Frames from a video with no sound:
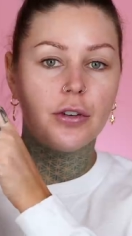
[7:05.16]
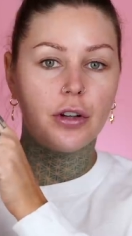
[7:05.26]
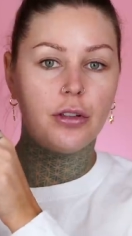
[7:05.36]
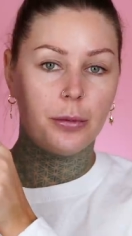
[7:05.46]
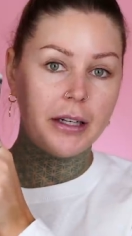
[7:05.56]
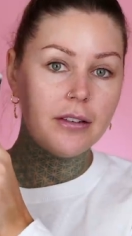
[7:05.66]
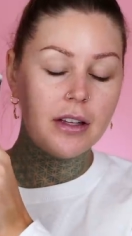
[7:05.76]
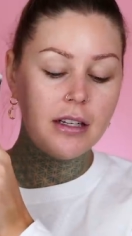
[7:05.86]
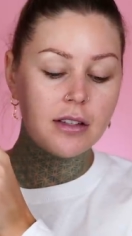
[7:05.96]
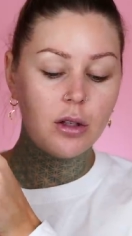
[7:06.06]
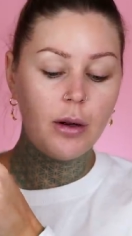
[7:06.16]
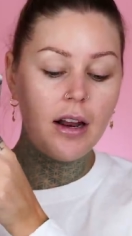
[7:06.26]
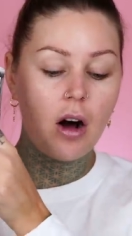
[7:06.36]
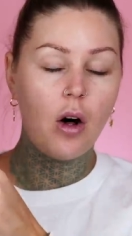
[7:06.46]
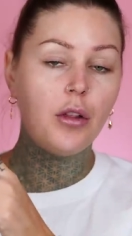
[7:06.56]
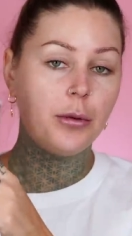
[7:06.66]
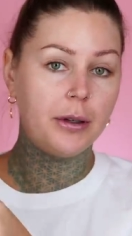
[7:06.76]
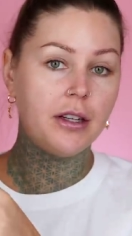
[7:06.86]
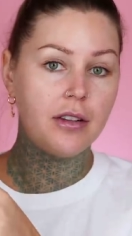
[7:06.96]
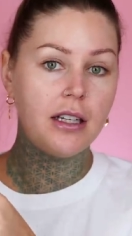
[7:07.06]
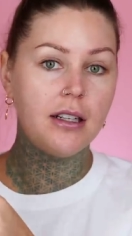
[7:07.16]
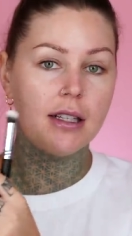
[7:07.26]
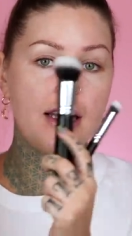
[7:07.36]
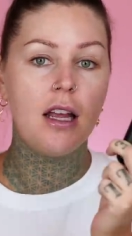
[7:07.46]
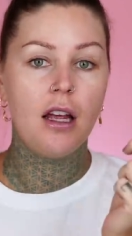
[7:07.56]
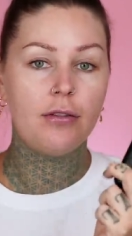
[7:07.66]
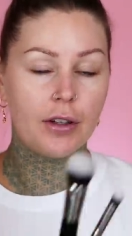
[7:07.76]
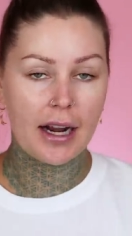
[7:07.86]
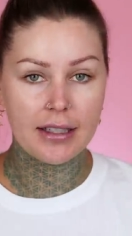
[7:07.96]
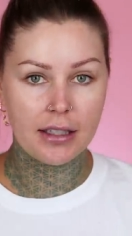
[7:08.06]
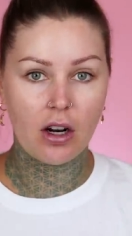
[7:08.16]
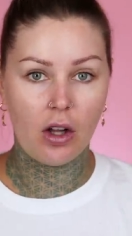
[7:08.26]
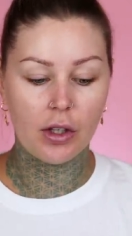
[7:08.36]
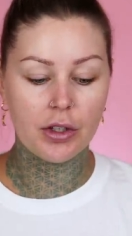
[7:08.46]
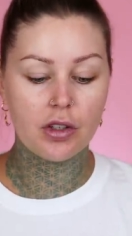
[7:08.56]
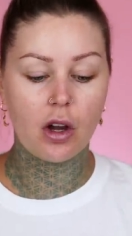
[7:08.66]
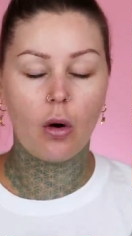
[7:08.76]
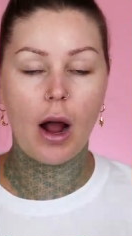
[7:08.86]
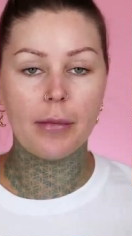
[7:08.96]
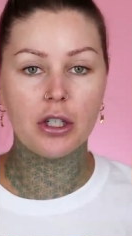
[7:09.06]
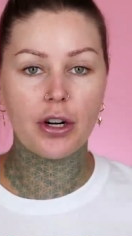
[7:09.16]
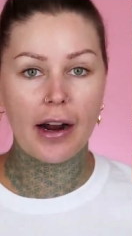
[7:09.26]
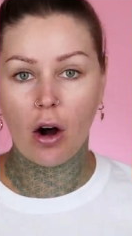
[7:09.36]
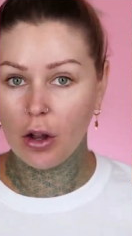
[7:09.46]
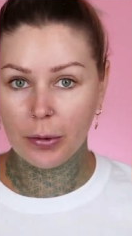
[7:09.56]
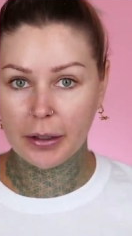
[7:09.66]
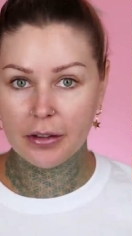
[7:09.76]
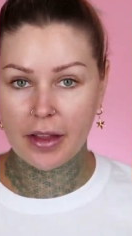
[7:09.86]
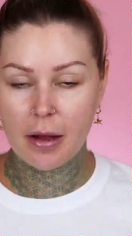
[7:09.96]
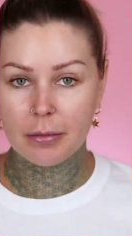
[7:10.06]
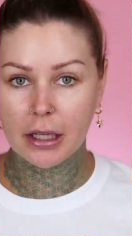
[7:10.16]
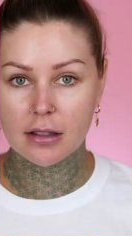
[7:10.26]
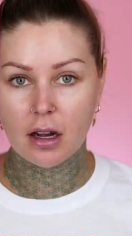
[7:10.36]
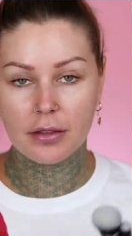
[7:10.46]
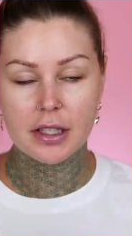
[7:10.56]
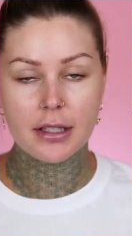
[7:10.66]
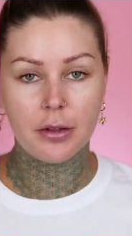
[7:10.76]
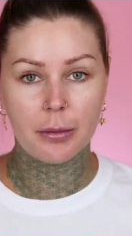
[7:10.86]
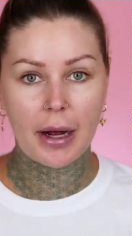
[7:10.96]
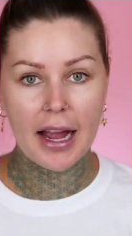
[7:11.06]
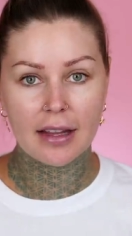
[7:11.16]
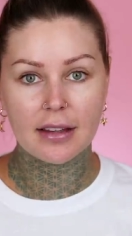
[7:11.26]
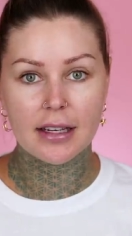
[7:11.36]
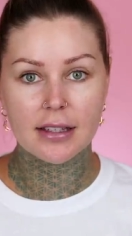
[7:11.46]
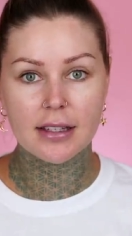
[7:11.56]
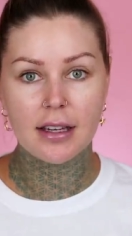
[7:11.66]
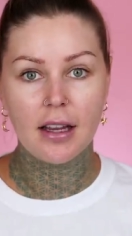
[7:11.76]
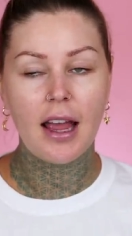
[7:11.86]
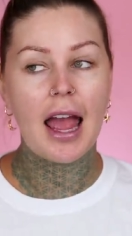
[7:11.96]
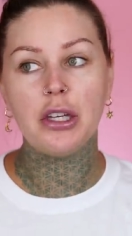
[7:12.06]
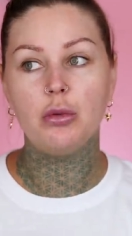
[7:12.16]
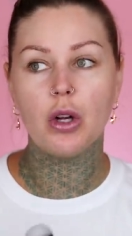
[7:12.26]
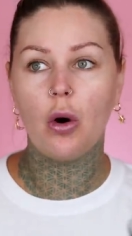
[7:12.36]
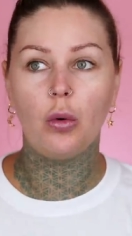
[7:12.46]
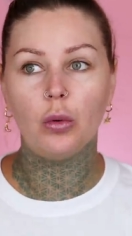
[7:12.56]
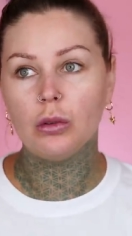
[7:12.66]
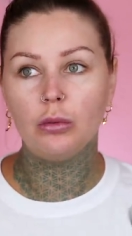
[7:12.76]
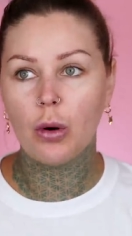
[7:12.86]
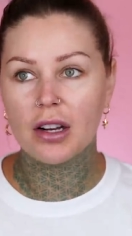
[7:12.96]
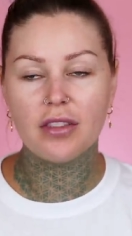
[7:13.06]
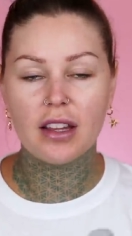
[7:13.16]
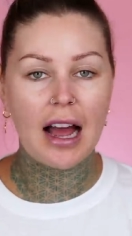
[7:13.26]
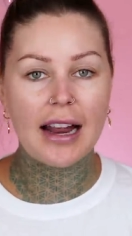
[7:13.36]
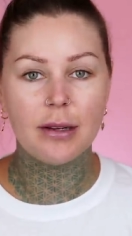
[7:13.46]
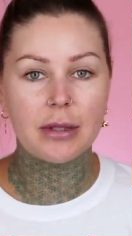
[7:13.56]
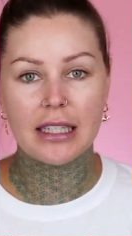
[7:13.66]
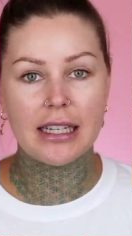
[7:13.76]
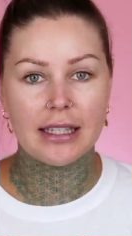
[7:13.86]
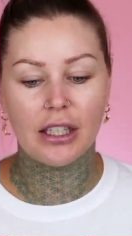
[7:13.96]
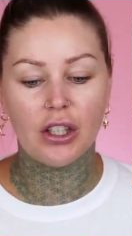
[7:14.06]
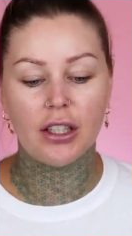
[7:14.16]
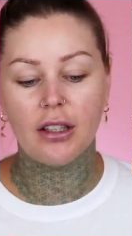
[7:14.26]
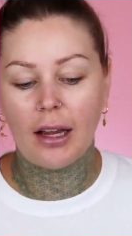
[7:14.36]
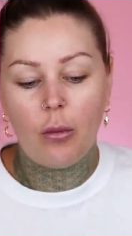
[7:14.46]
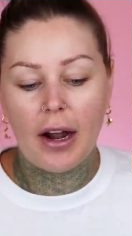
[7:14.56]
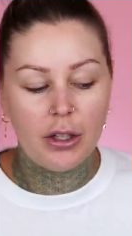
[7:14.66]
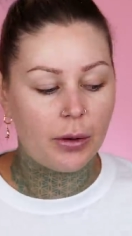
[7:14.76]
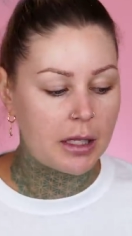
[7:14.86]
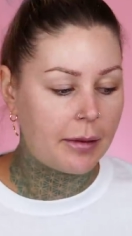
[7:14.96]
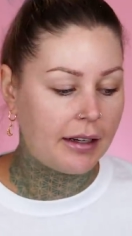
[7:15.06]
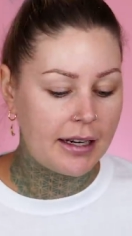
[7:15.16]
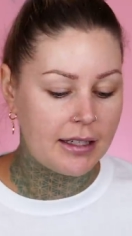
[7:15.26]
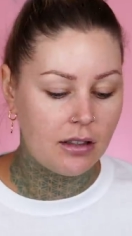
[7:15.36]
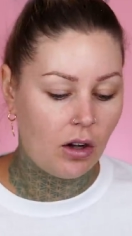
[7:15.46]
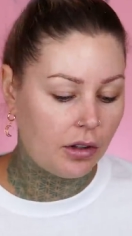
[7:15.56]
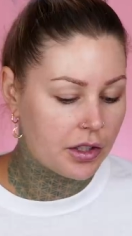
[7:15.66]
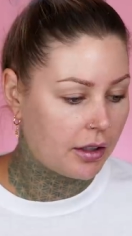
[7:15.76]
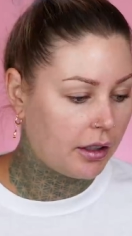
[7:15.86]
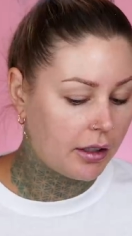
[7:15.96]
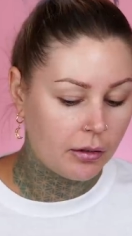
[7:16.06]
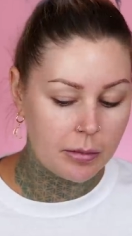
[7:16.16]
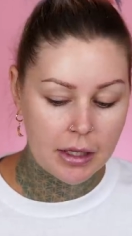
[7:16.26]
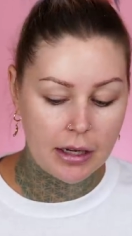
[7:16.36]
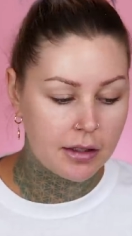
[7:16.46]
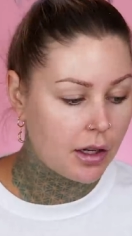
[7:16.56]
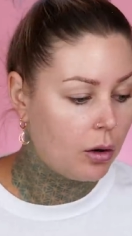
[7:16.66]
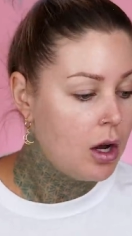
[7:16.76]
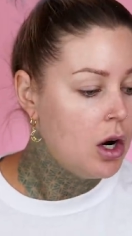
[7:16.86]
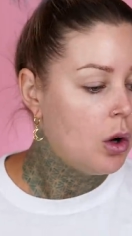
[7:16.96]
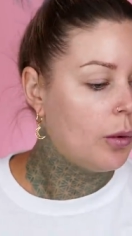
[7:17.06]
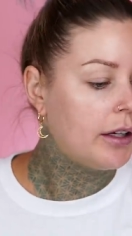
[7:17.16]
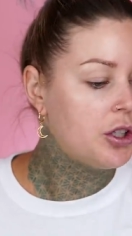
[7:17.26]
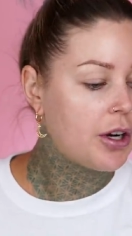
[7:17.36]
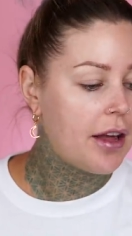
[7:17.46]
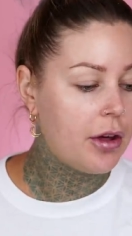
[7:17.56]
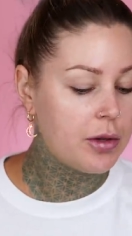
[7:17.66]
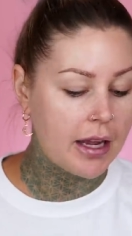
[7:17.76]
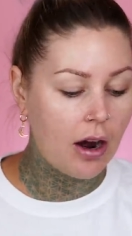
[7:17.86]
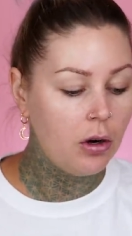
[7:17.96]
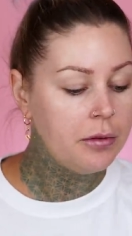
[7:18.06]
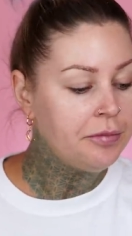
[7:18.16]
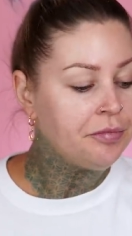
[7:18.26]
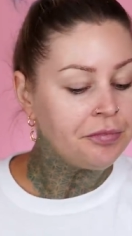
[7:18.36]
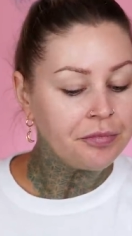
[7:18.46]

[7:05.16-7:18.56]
for 3 of these. So you get all 3 of these for $19. So I'm gonna try all 3 of them because obviously if you're buying this and you don't, one of the items in it isn't good, like why do you wanna spend the $19 on it? You know what I'm saying? So we're gonna try those out.